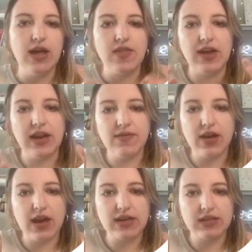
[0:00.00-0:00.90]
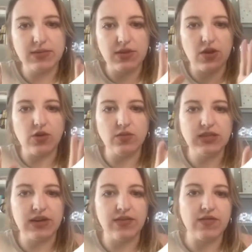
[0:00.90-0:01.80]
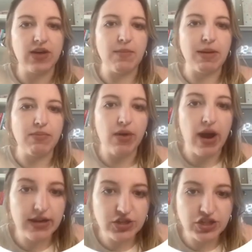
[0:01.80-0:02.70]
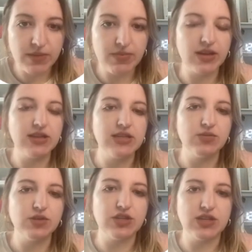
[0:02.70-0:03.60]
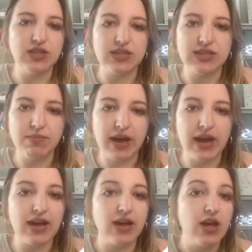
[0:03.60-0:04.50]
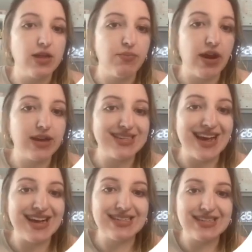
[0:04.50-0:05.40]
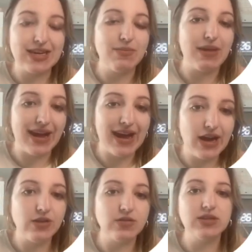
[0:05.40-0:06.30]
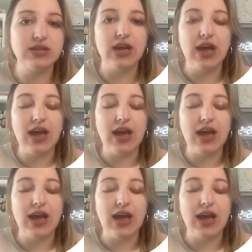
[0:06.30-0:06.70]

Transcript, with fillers: Then I've got some of the home stuff. I've got my product shopping list, which is the things I'm buying, the products and assets in my house.